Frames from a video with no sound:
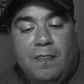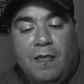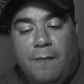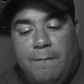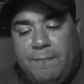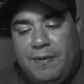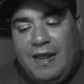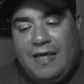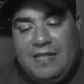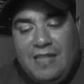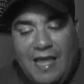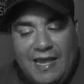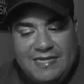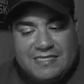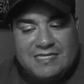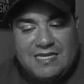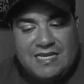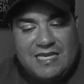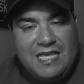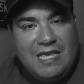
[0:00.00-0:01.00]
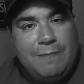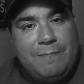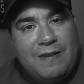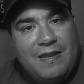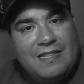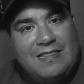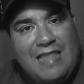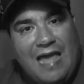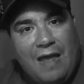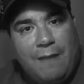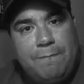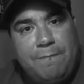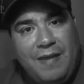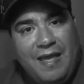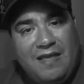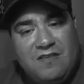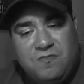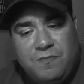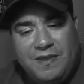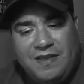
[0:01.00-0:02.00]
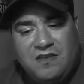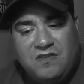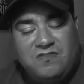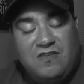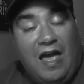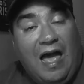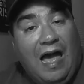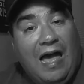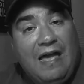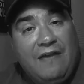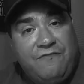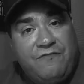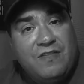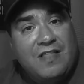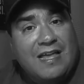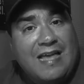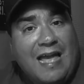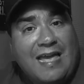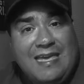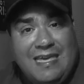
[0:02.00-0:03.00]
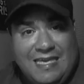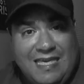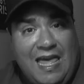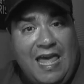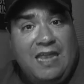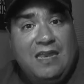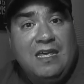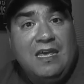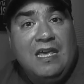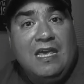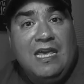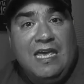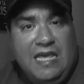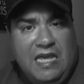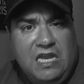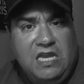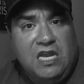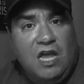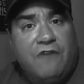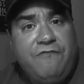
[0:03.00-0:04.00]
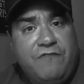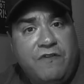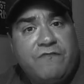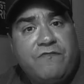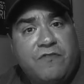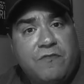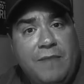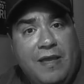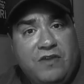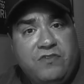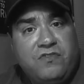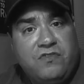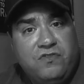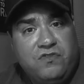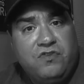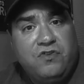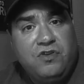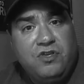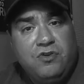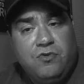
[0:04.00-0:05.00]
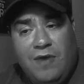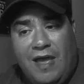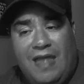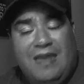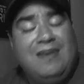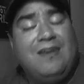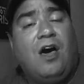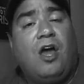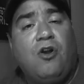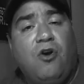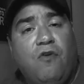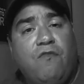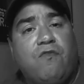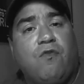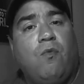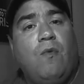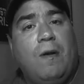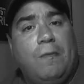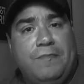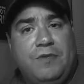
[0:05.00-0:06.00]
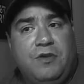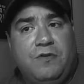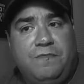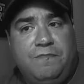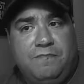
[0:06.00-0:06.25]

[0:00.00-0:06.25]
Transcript: But I like to keep it at that pace because I feel like I can get enough information to you and not overwhelm you.